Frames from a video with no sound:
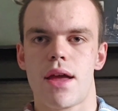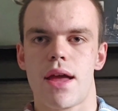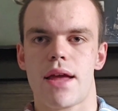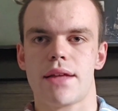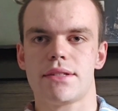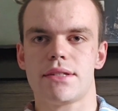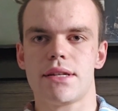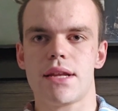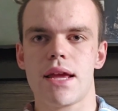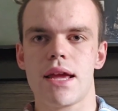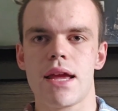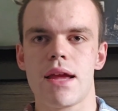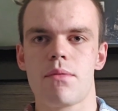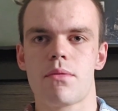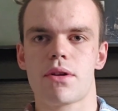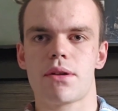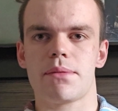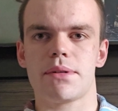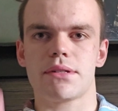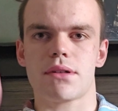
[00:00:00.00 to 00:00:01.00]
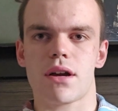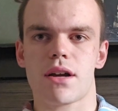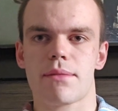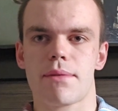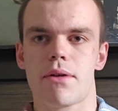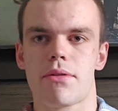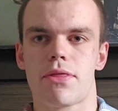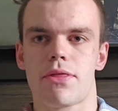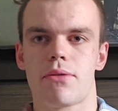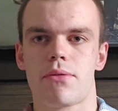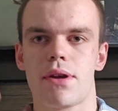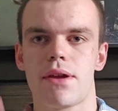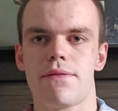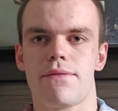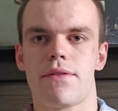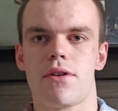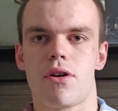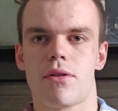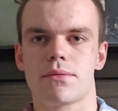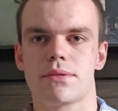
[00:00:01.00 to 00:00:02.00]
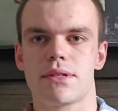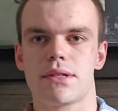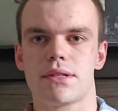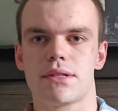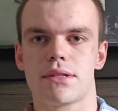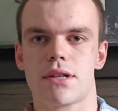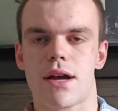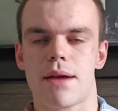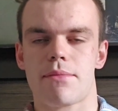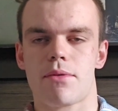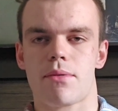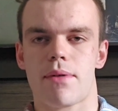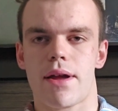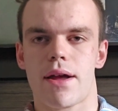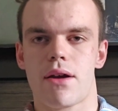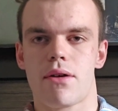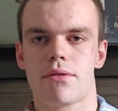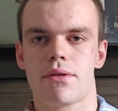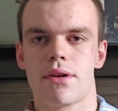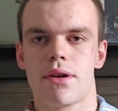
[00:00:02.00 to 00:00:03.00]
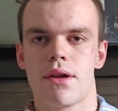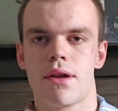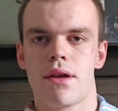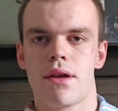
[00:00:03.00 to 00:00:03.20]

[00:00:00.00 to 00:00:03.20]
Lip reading: And today we're going to be talking about three films this time around.